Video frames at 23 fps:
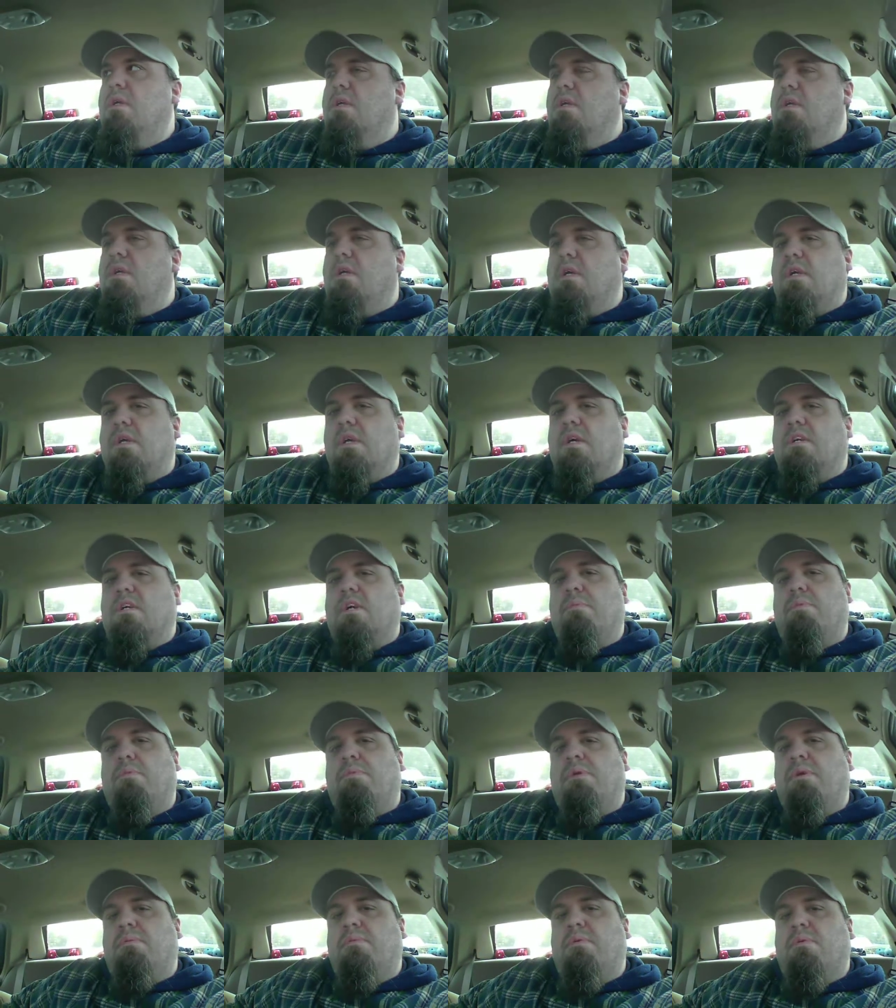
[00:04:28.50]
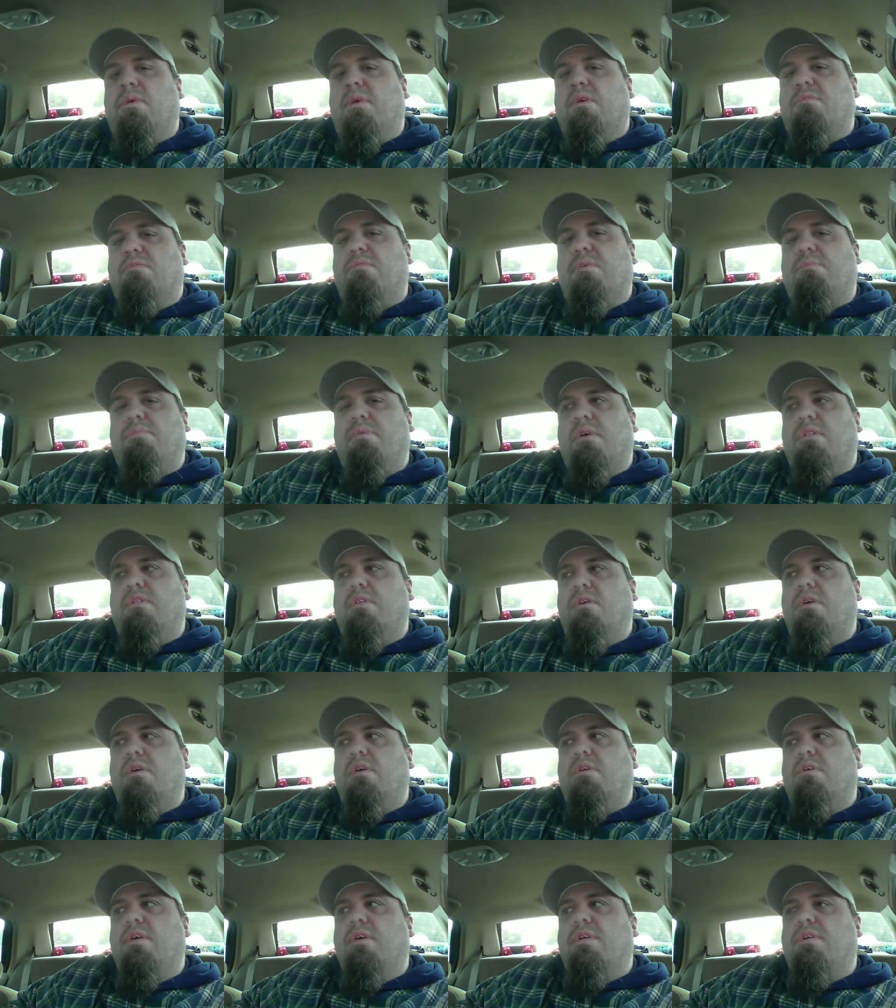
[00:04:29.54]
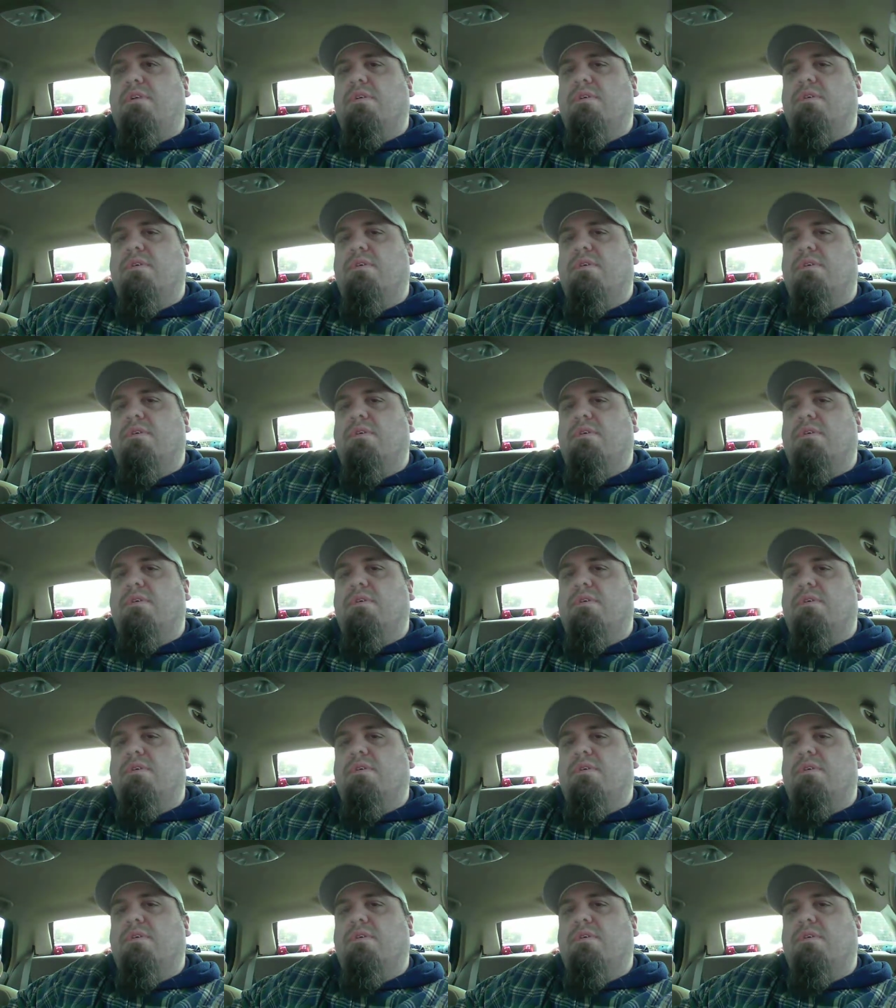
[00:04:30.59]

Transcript: I got a couple people walking right by the car right here.